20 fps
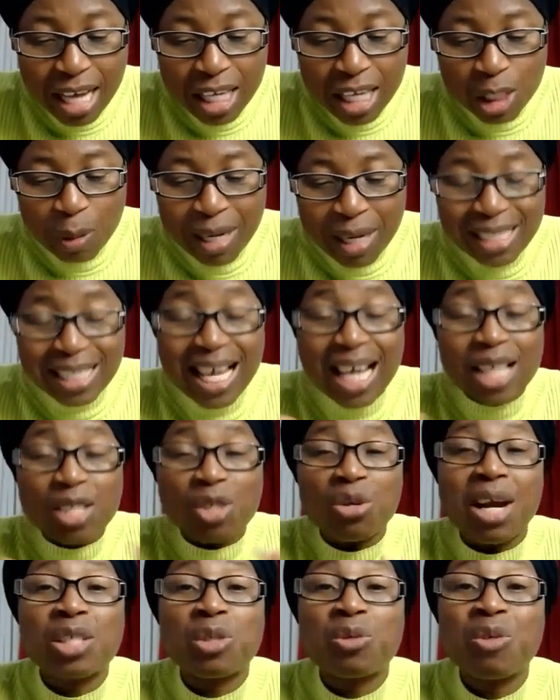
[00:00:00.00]
his
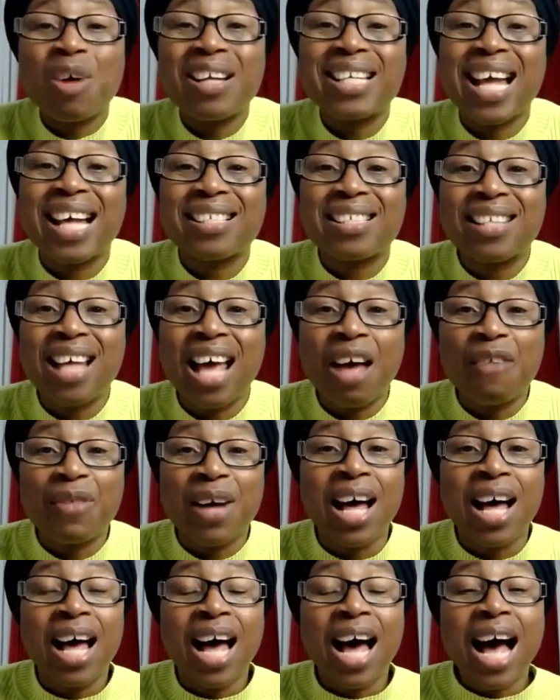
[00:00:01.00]
ministers transform
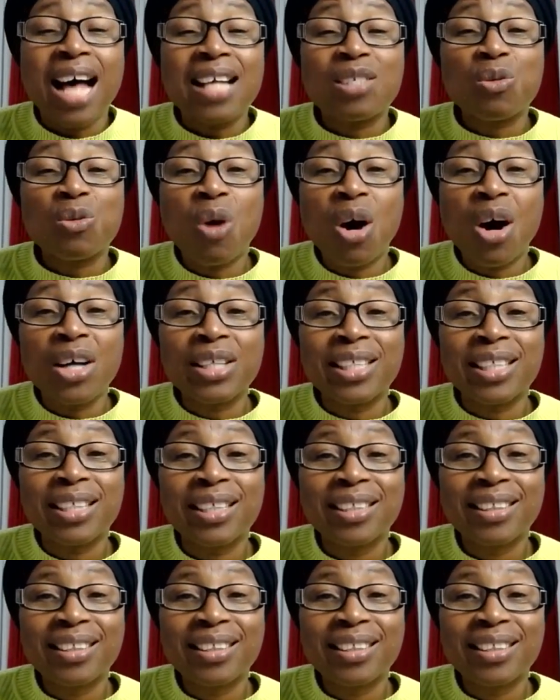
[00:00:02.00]
themselves as what?